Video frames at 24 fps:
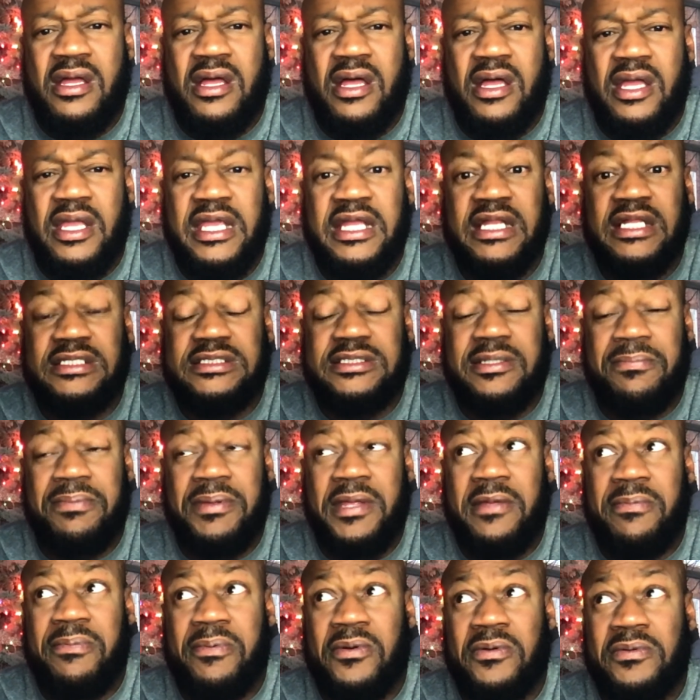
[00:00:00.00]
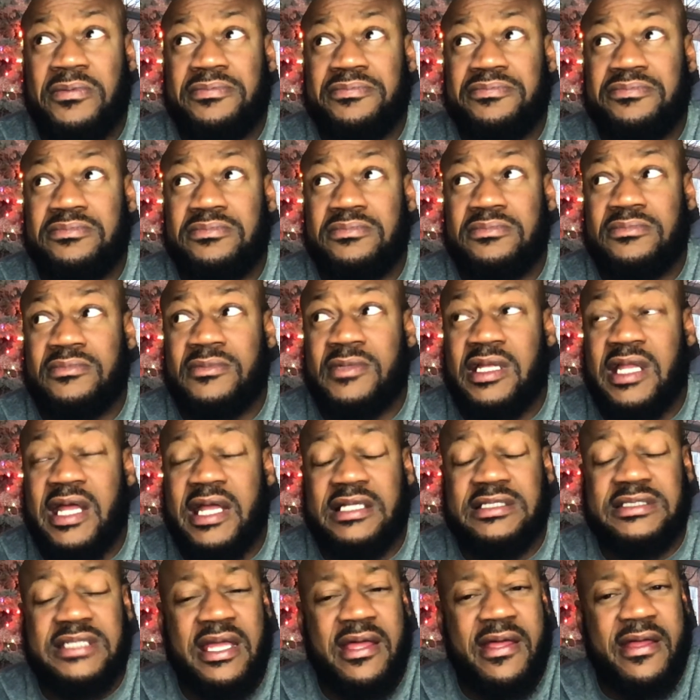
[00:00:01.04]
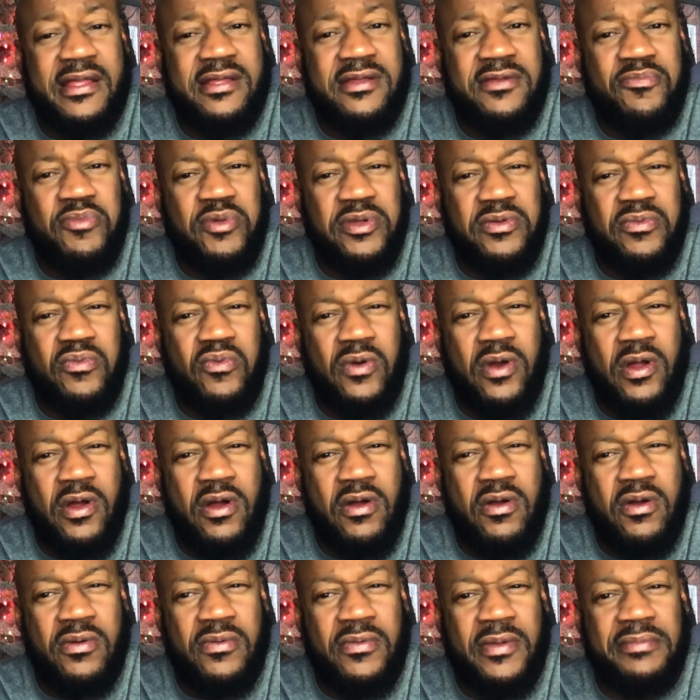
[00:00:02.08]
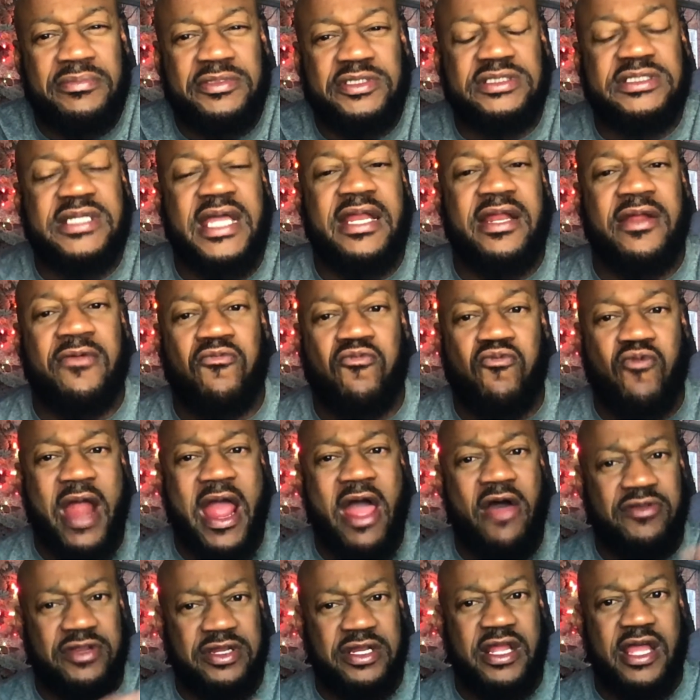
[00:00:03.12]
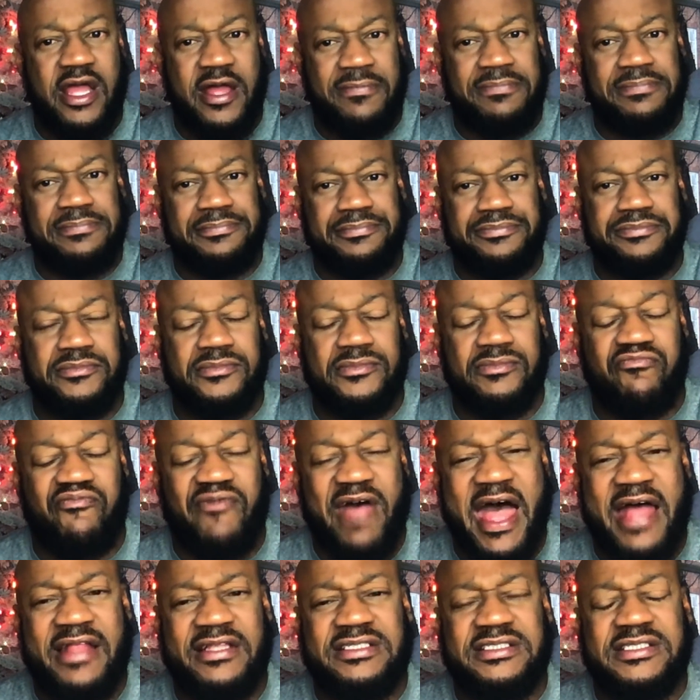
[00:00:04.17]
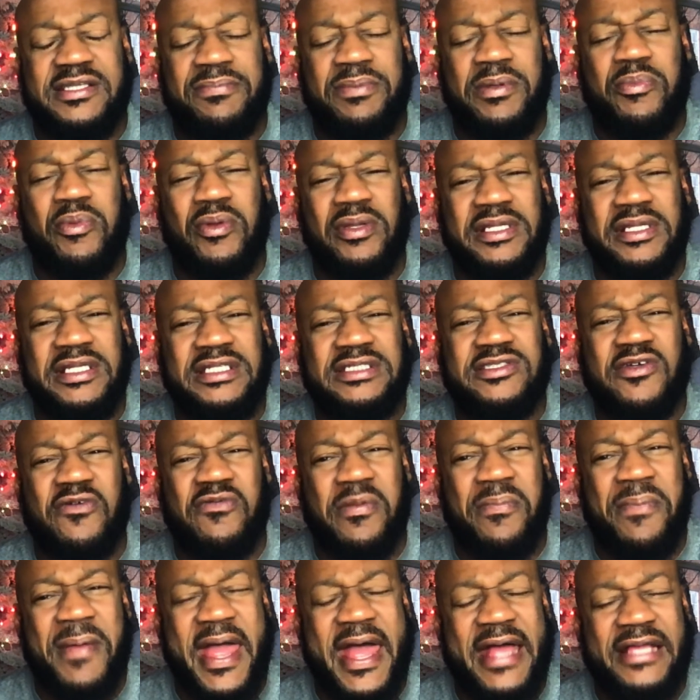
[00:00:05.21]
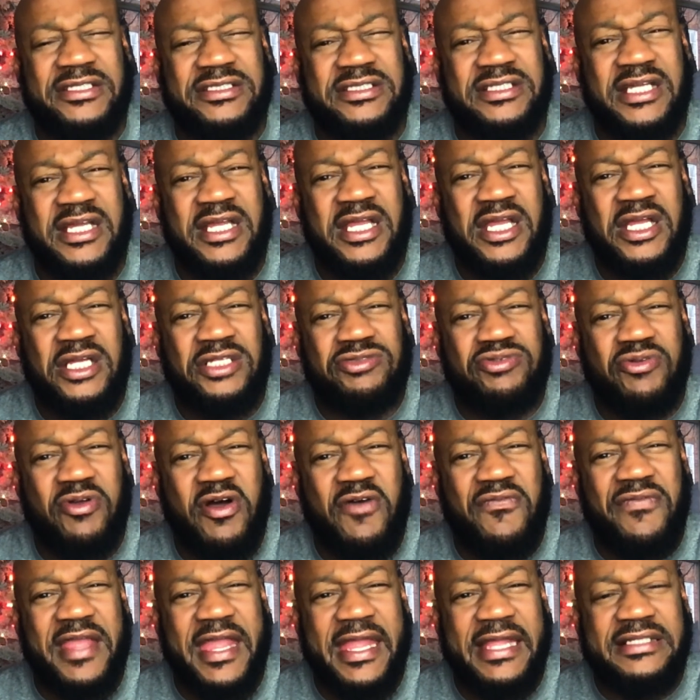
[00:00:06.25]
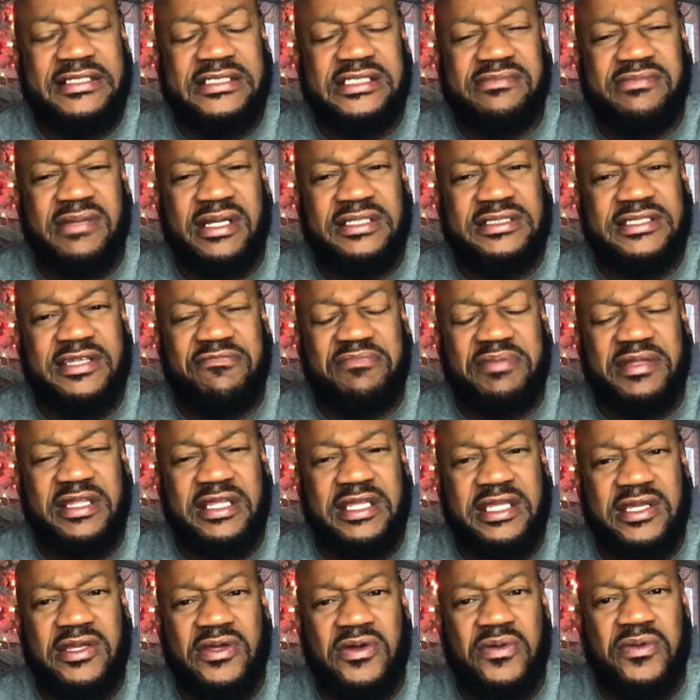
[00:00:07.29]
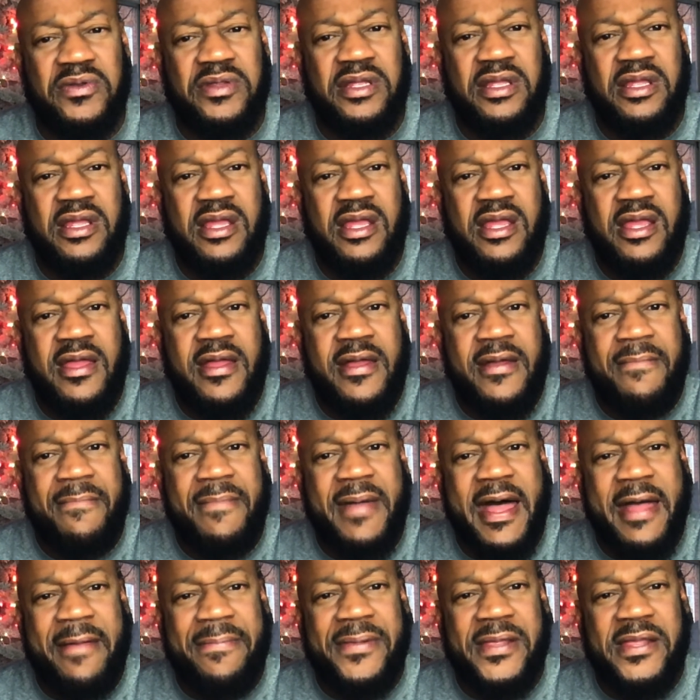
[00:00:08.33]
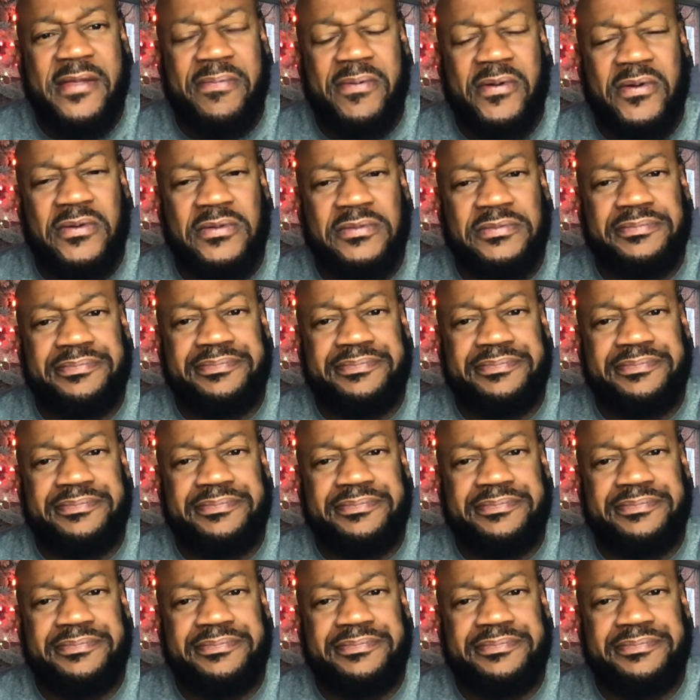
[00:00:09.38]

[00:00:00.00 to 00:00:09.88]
innocent people, and like I said, I could be wrong, I'm just kind of rounding up, 5 to 10 people at least over the past 12 to 18 months have been killed by people,